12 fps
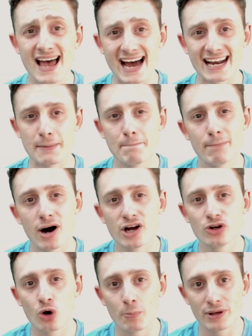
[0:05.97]
and it might
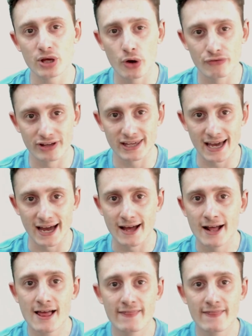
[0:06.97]
not be over yet.